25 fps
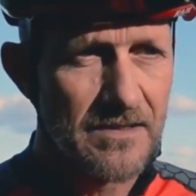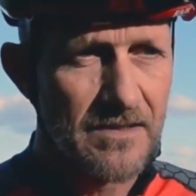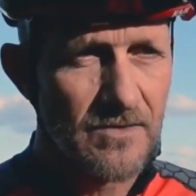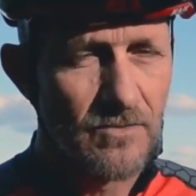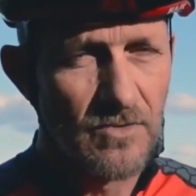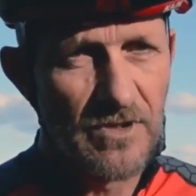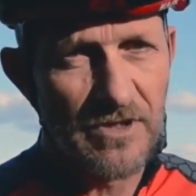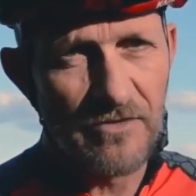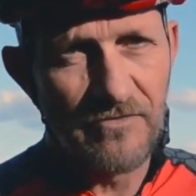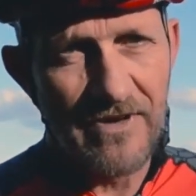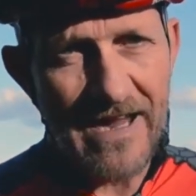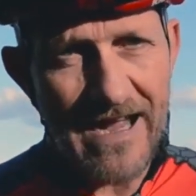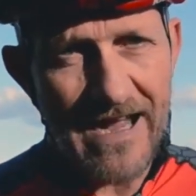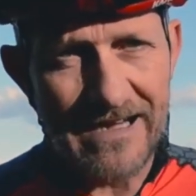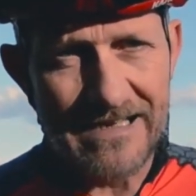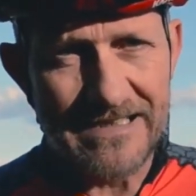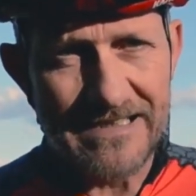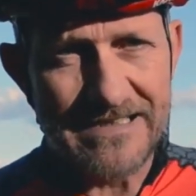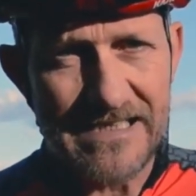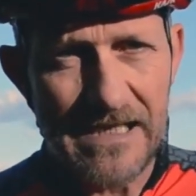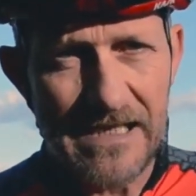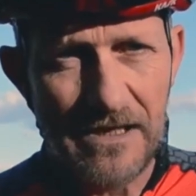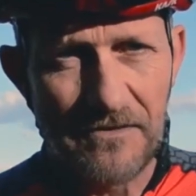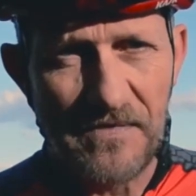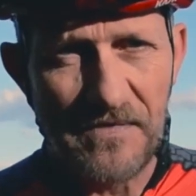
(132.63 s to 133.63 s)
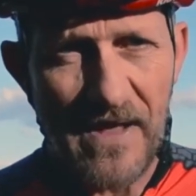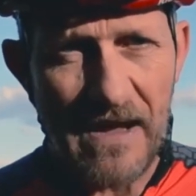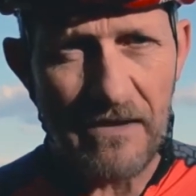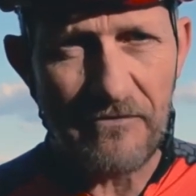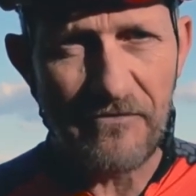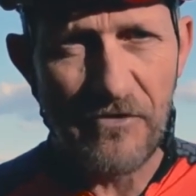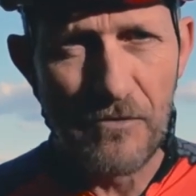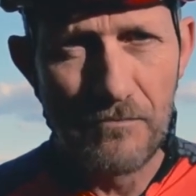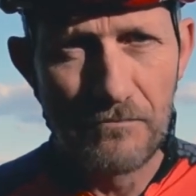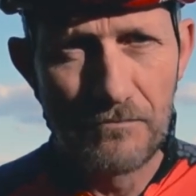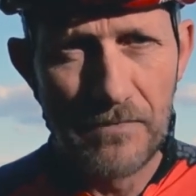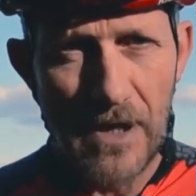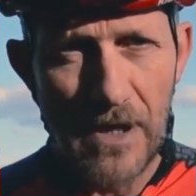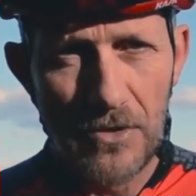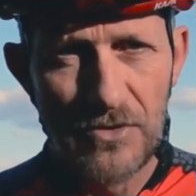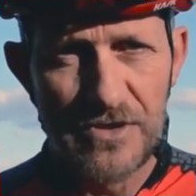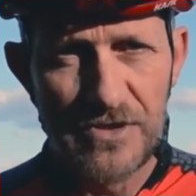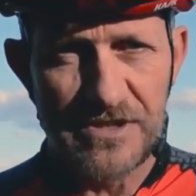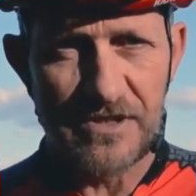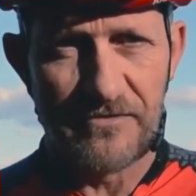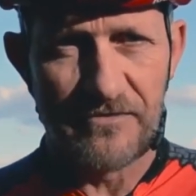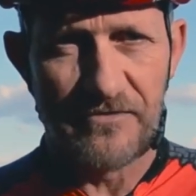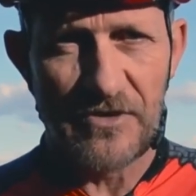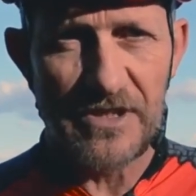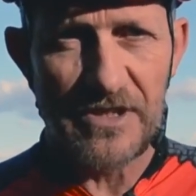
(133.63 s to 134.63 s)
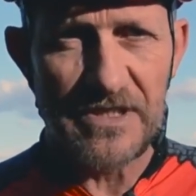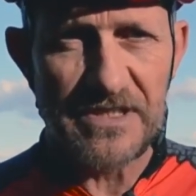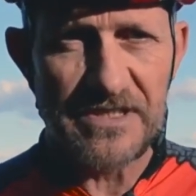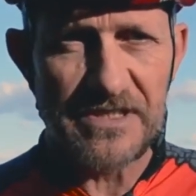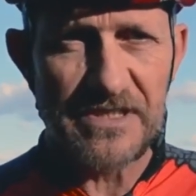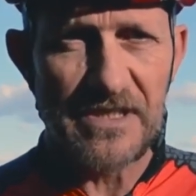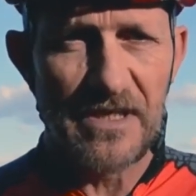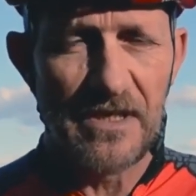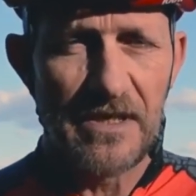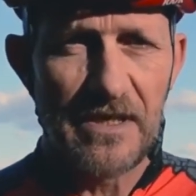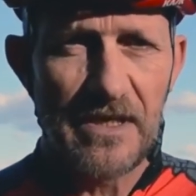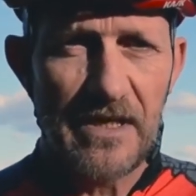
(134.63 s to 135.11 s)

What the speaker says: Well, the reality of that for most of us